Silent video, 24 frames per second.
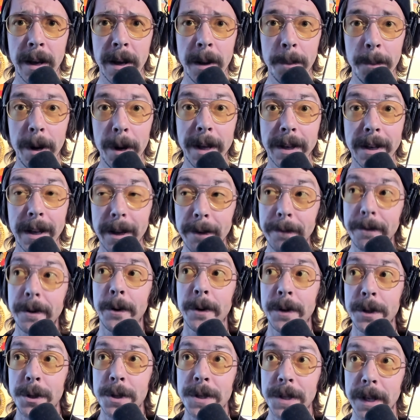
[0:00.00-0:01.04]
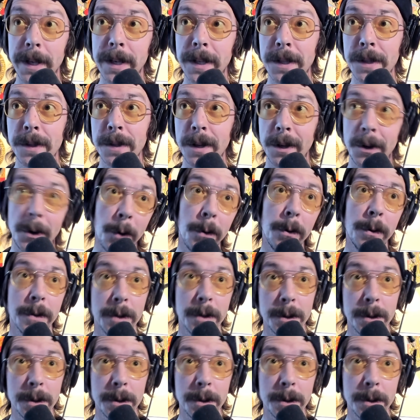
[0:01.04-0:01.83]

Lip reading: But if you're interested in the cult,